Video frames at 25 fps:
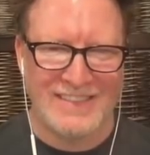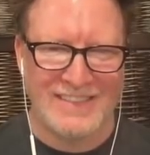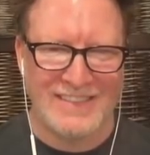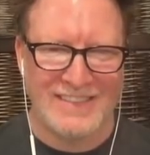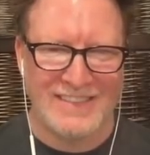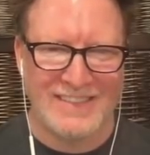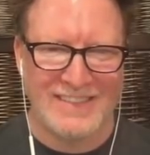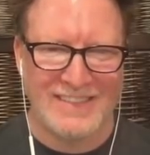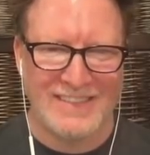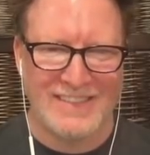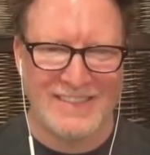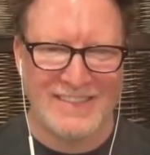
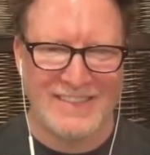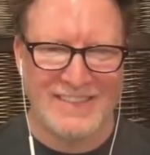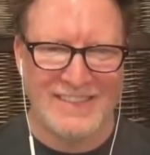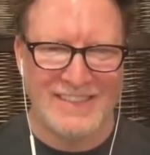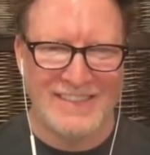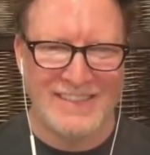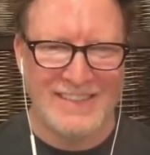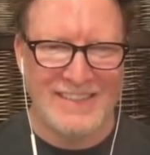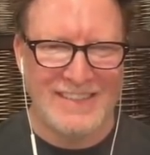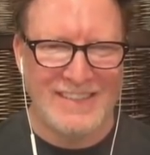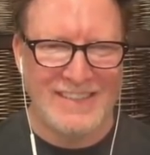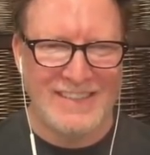
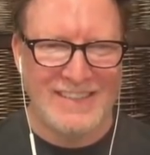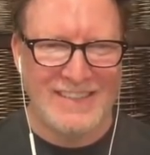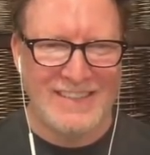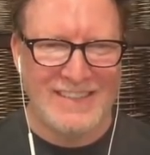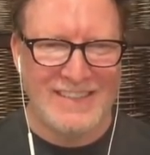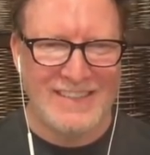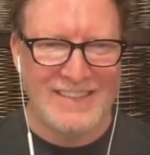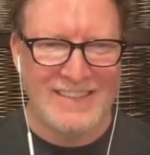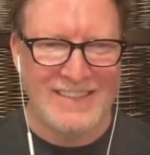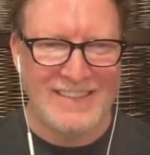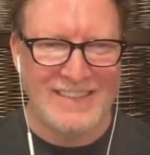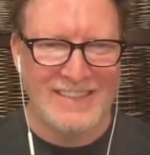
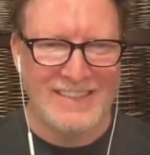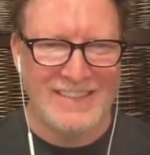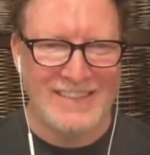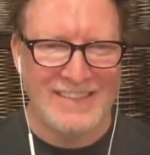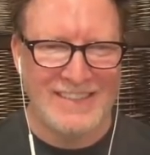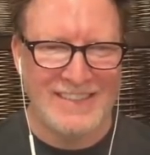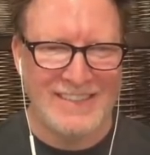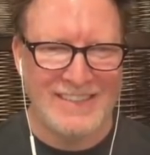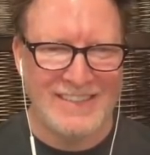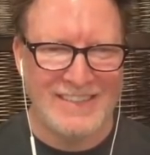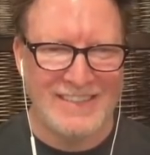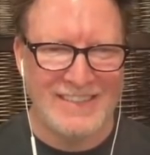
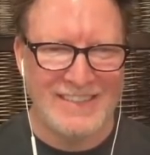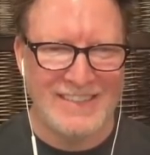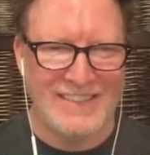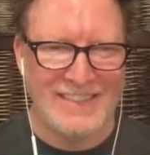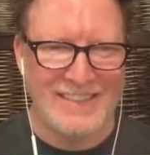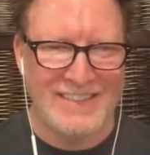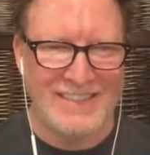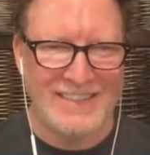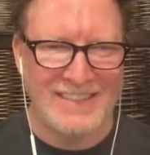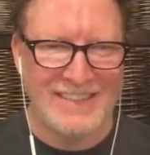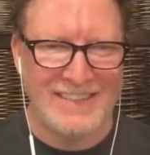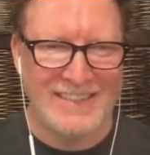
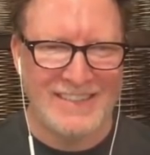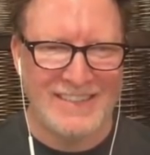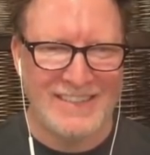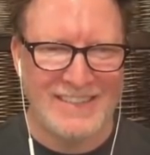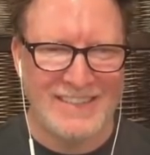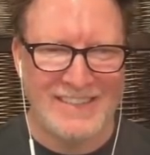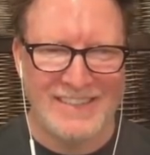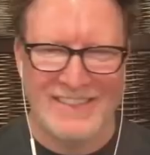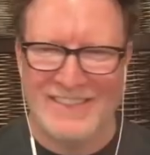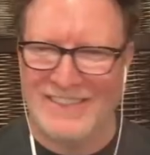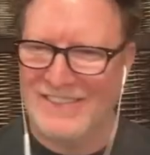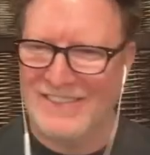
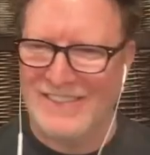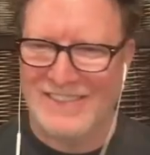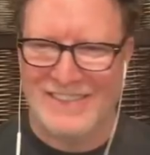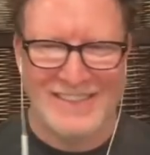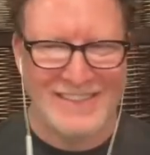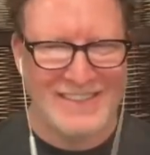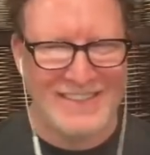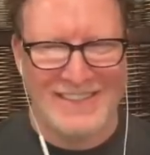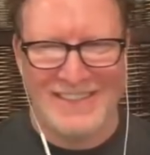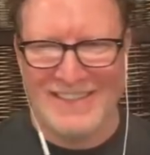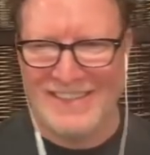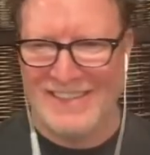
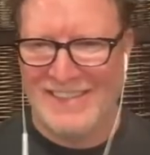No words are spoken by the person on screen.